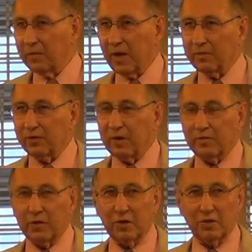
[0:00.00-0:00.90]
Perhaps you
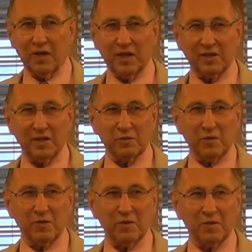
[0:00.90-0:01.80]
haven't heard that. That's
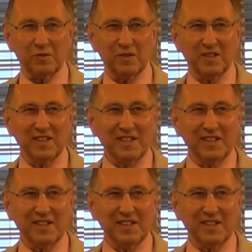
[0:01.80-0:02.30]
one of those